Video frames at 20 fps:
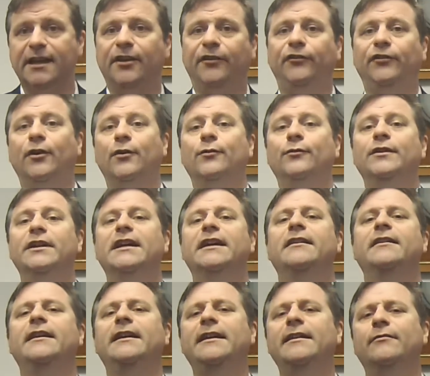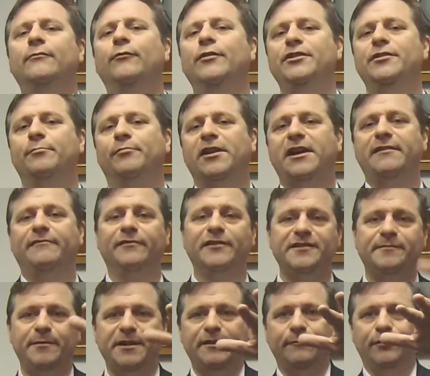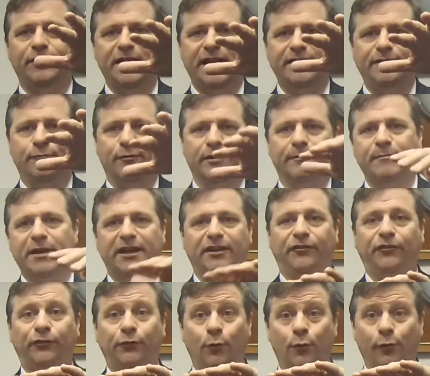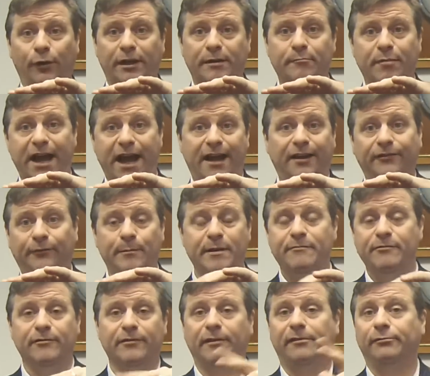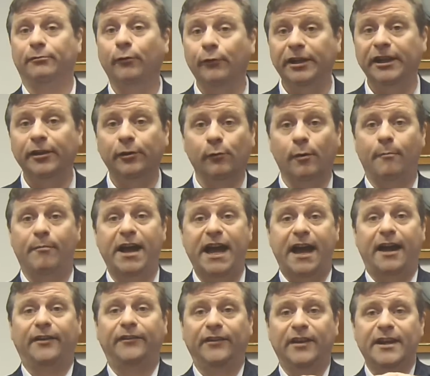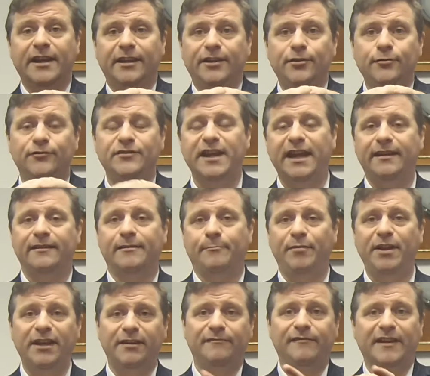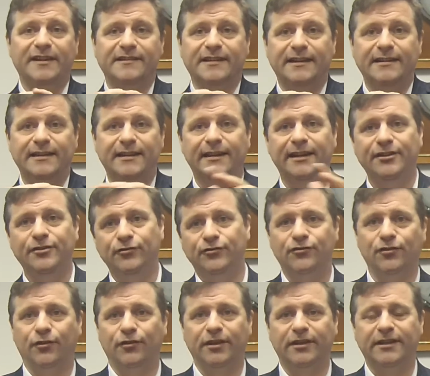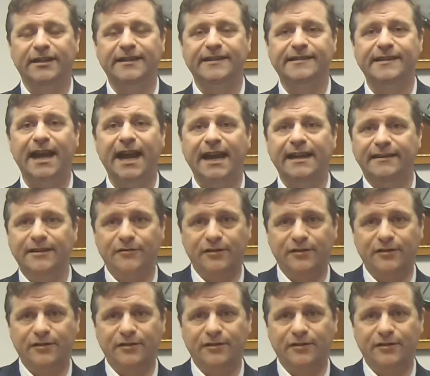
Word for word: So it, eh, when you're playing frisbee and you want to make a scoring box, maybe you want to throw it into a box, you take the picket fence idea and you turn it on its side.